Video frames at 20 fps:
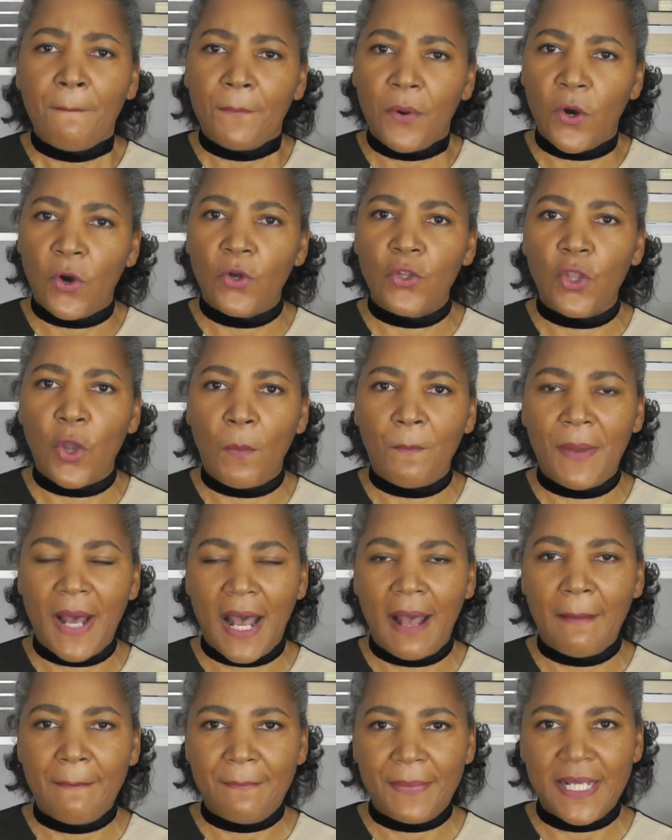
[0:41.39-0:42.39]
put your
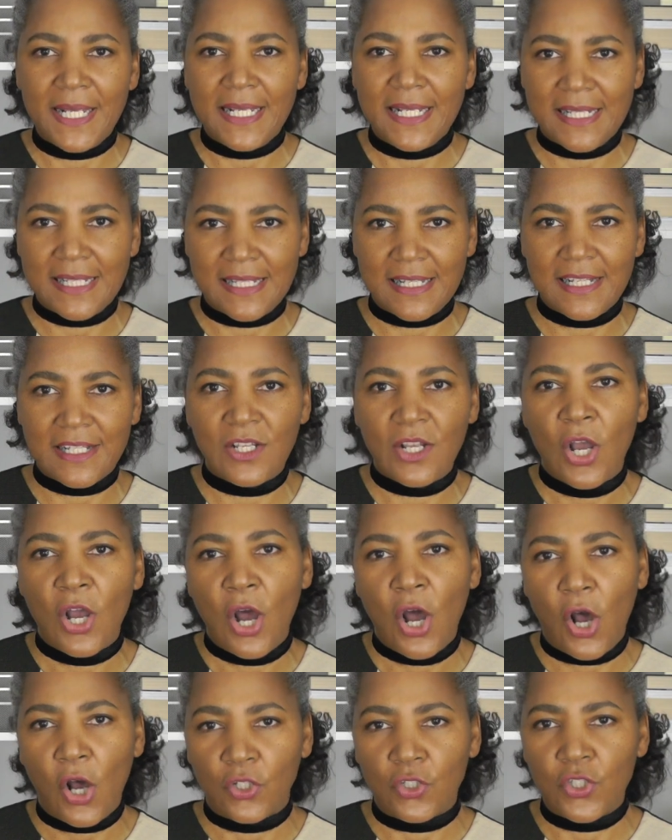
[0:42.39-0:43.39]
pattern pieces
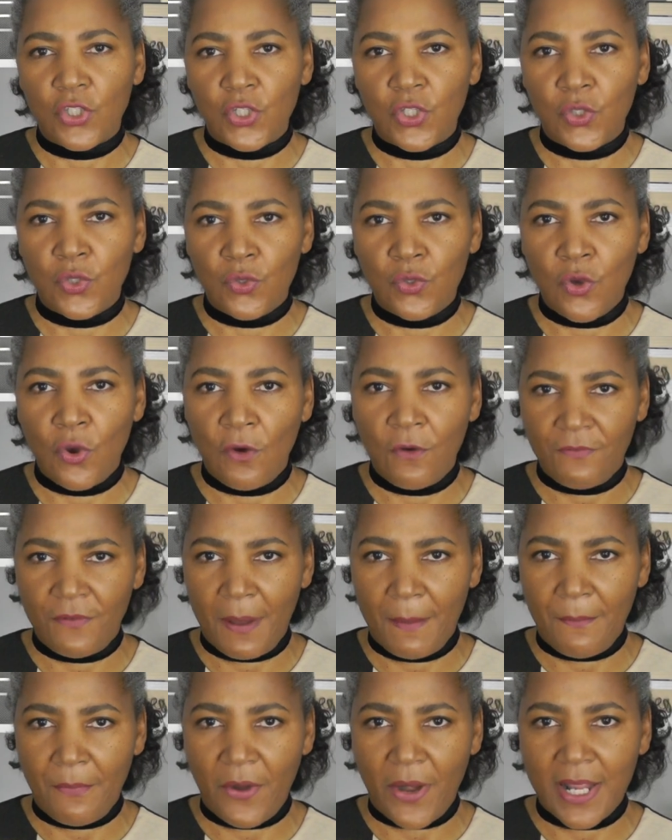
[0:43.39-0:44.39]
onto your
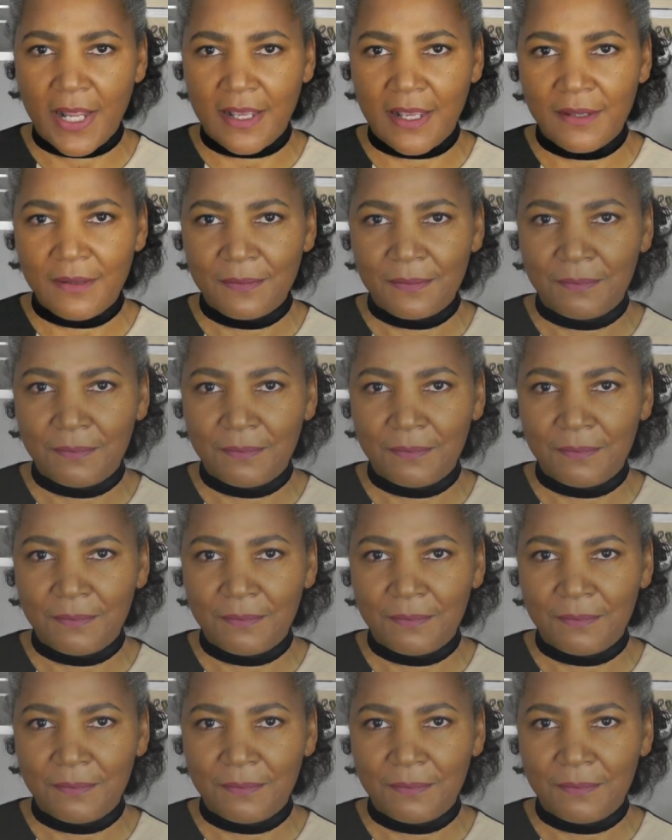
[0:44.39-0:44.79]
fabric.